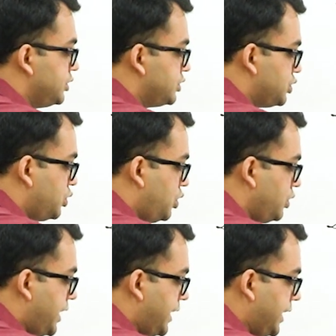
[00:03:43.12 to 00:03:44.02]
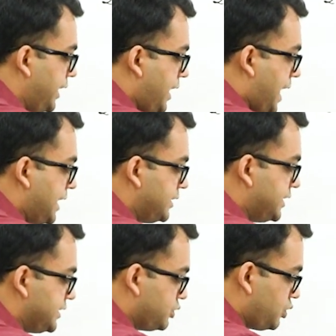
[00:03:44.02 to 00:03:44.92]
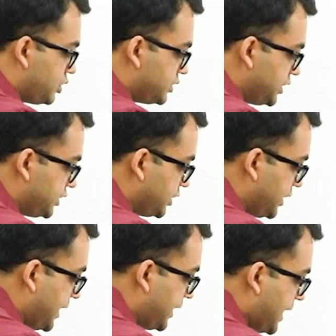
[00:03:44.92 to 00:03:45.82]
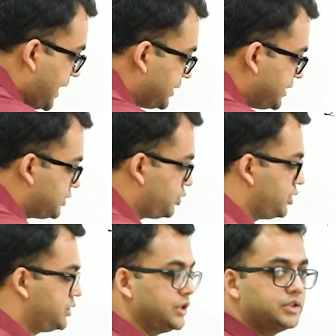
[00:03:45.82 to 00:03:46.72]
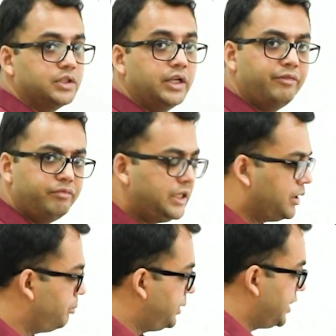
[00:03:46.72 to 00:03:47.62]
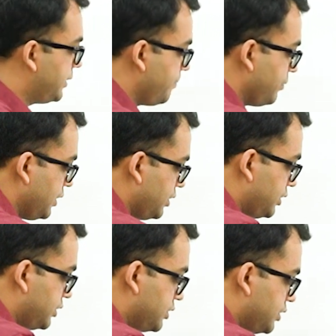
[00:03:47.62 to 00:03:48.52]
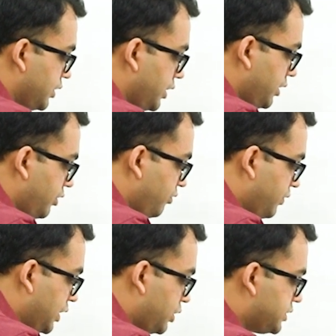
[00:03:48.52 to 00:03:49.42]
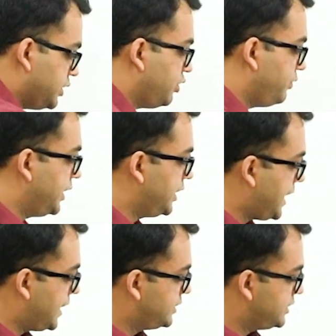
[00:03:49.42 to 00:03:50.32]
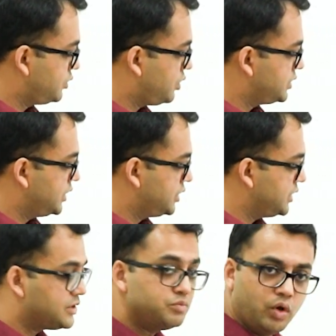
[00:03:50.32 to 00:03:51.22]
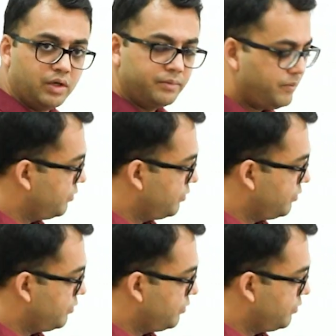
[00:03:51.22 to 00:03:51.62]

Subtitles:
So at this cross section and at this cross section, if we compare, velocity of air at this cross section is small.